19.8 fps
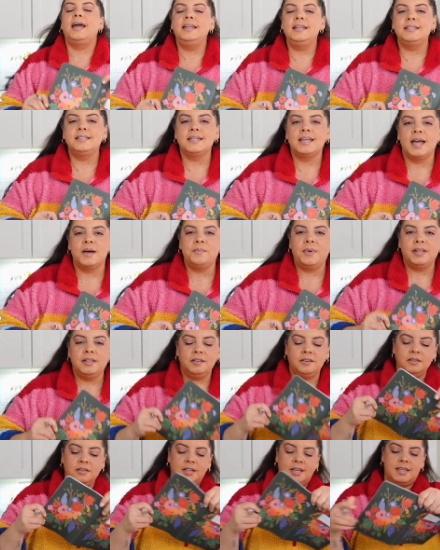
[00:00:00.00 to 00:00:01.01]
need to get my
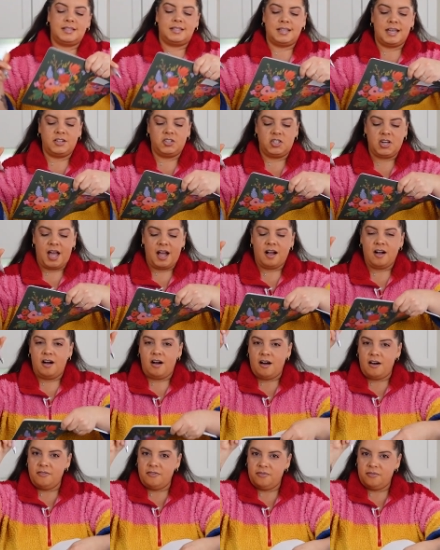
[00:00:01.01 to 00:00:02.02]
little list and check
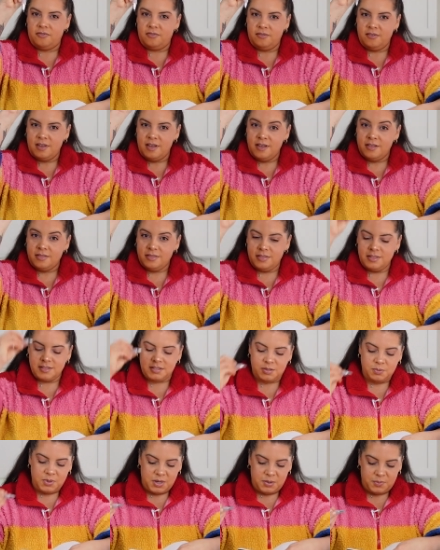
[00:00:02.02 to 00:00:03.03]
off the
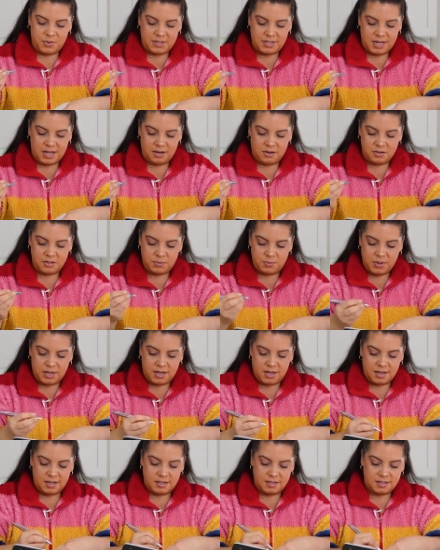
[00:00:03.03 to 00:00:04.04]
sweet potatoes
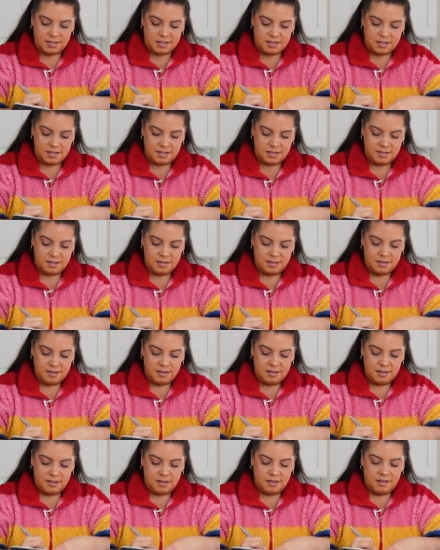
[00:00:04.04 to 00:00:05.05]
because
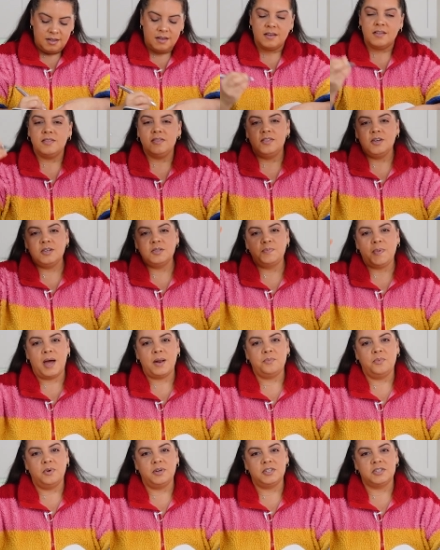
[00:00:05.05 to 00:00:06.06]
those
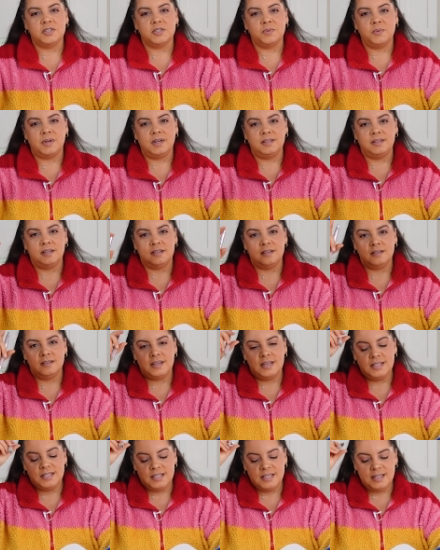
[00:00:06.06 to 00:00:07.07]
bad boys just went
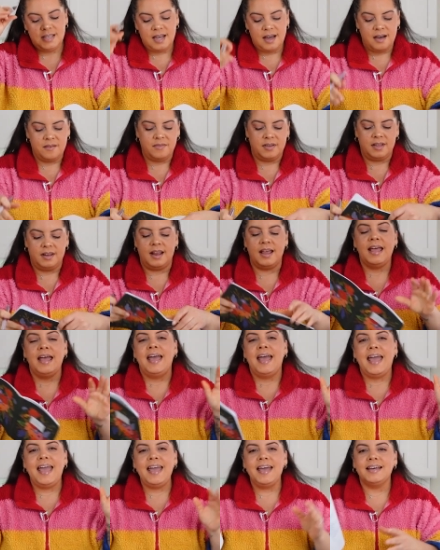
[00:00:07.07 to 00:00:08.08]
into the oven.
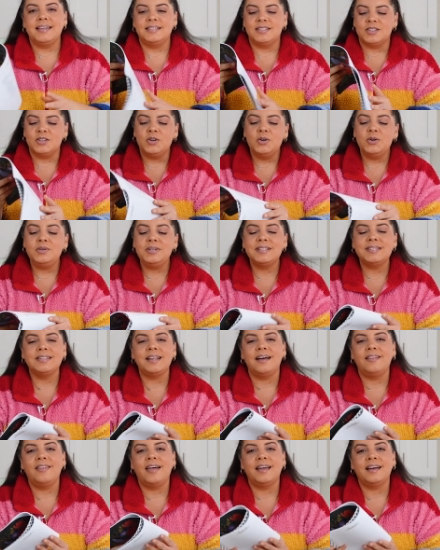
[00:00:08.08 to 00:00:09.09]
And who does
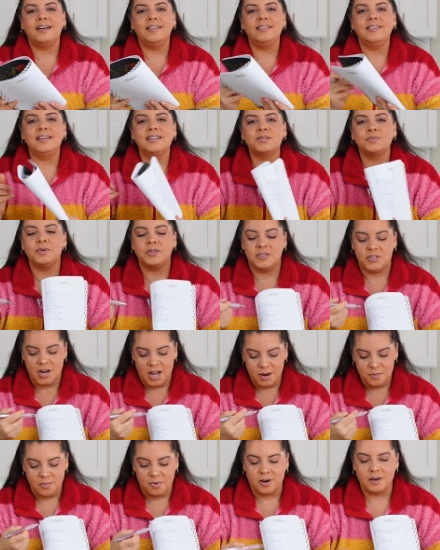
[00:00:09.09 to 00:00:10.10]
not like a list with
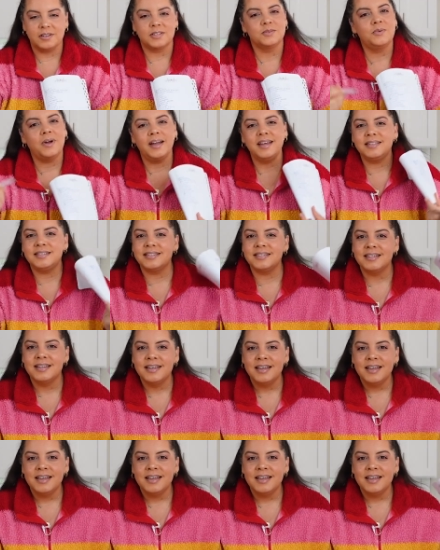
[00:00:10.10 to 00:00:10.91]
check marks, right?